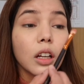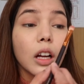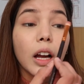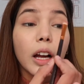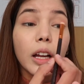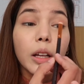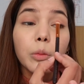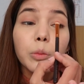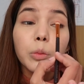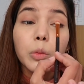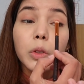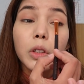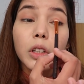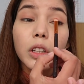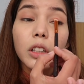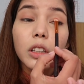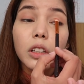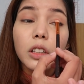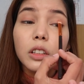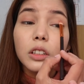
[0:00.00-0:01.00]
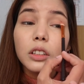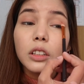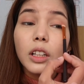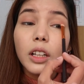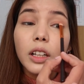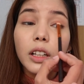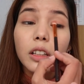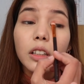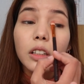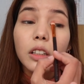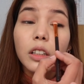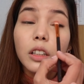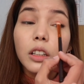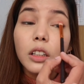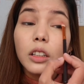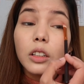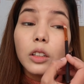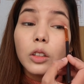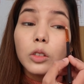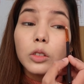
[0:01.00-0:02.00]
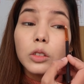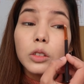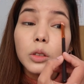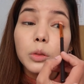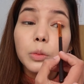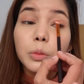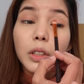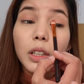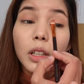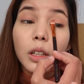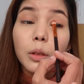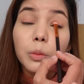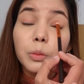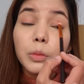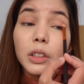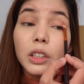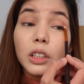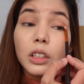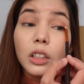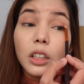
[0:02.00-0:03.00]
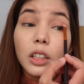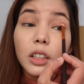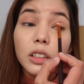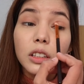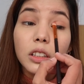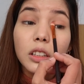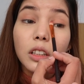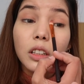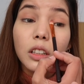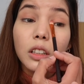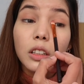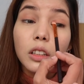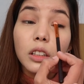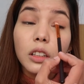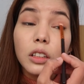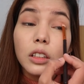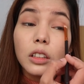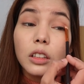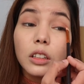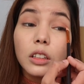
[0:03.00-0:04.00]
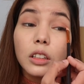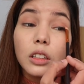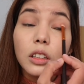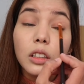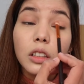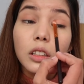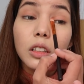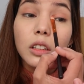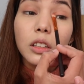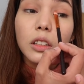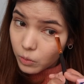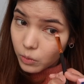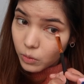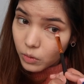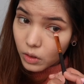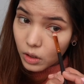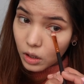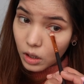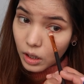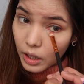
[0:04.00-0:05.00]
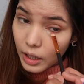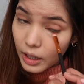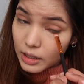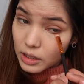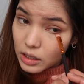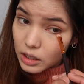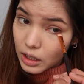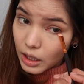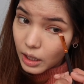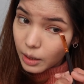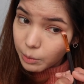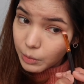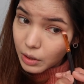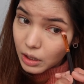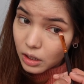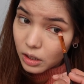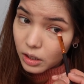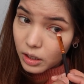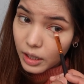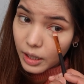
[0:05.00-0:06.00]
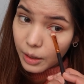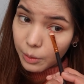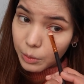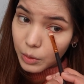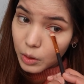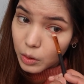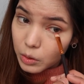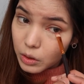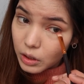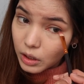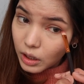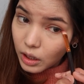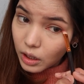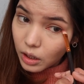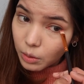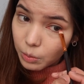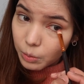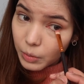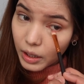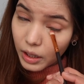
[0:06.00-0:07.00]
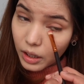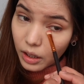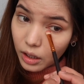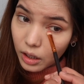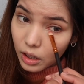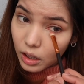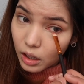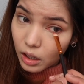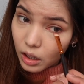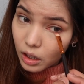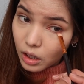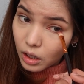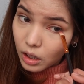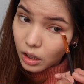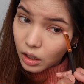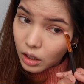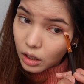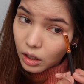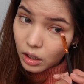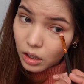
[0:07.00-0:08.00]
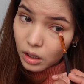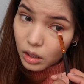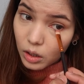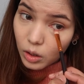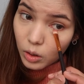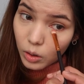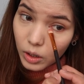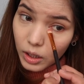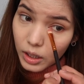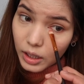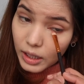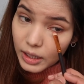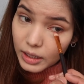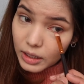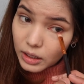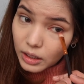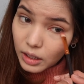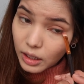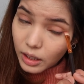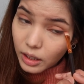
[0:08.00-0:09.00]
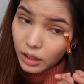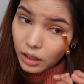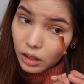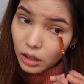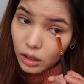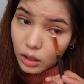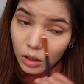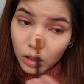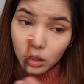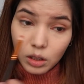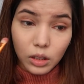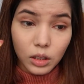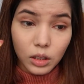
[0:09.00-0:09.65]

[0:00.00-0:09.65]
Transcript: I'm putting this like really close to my upper lash line, and same color I'm using in my lower lash line.